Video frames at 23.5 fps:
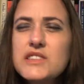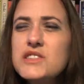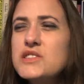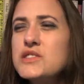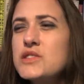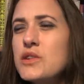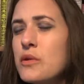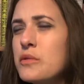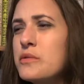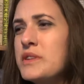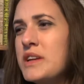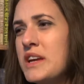
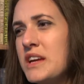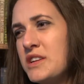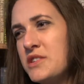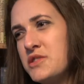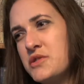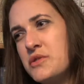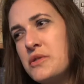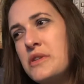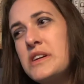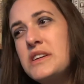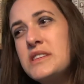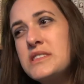so
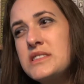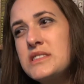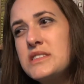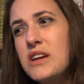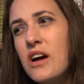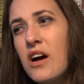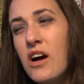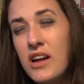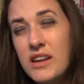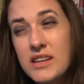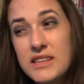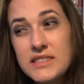dangerous,
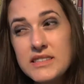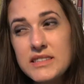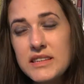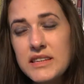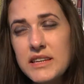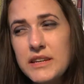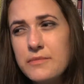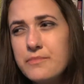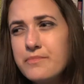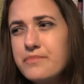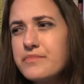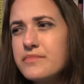
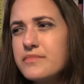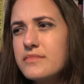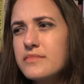honestly,